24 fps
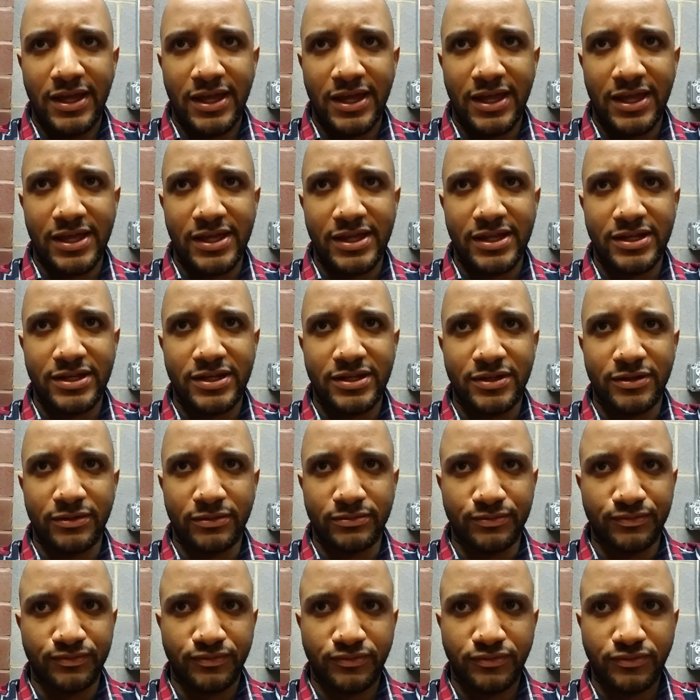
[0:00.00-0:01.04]
And
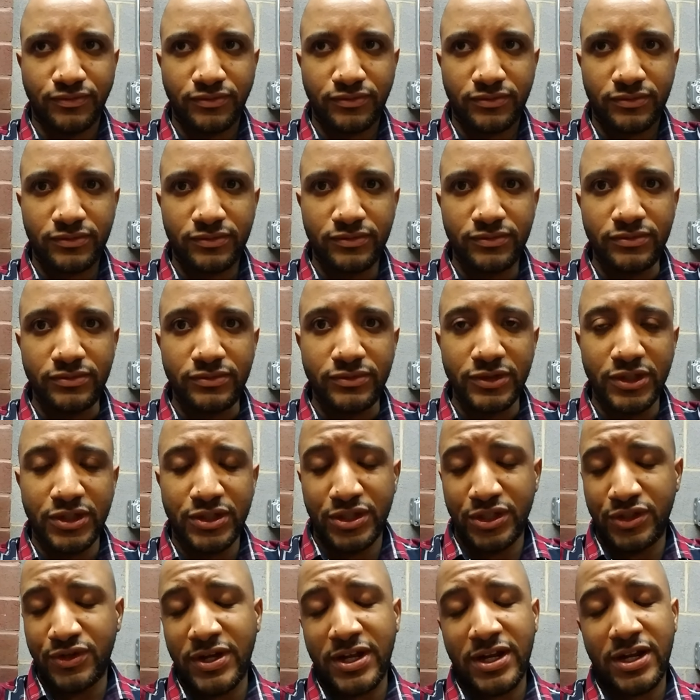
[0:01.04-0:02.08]

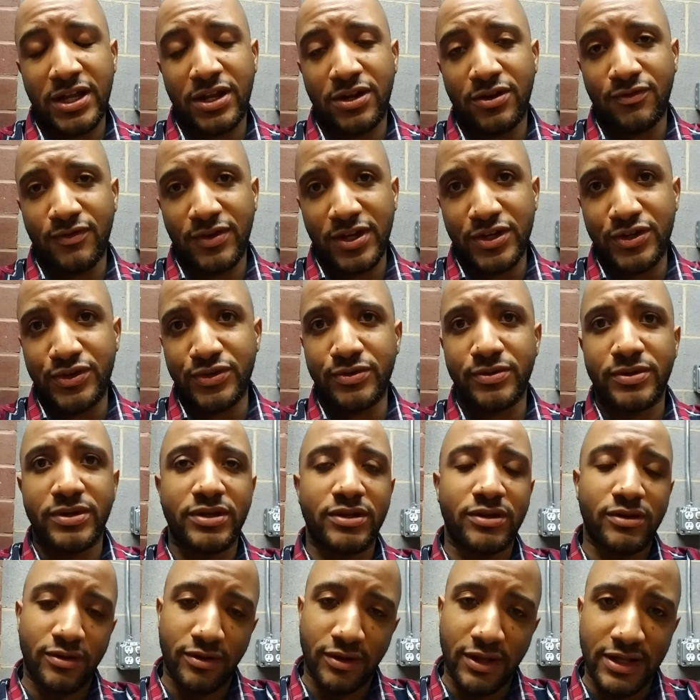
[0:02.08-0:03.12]
she tried it out on Reiju,
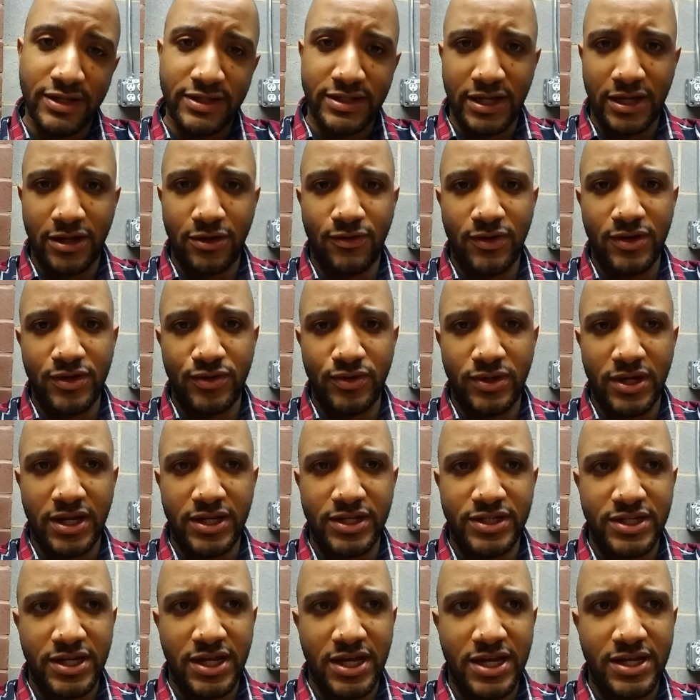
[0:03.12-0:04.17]
and that's how Reiju
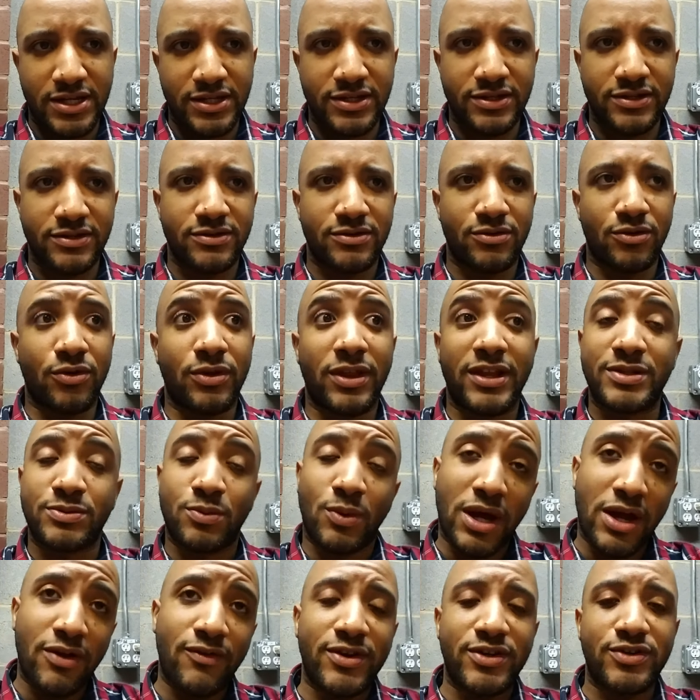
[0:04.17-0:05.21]
got shot, or that's
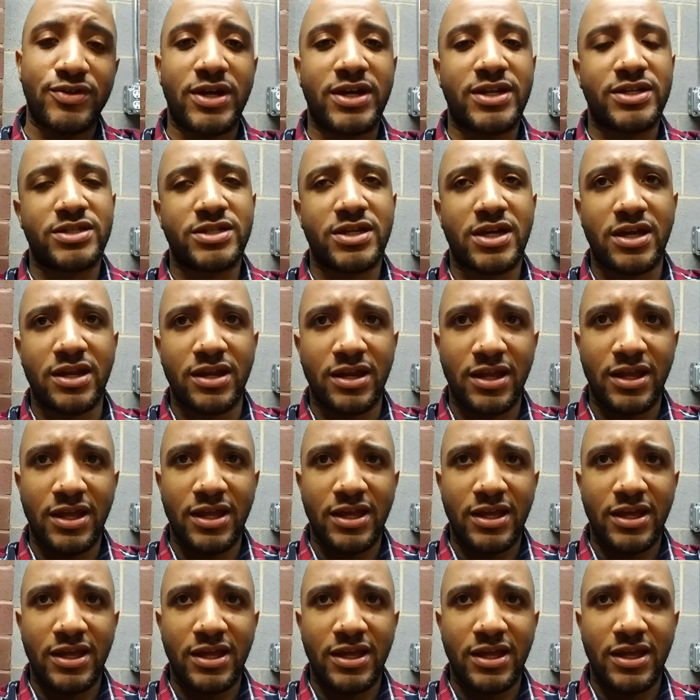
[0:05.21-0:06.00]
why Reiju got shot.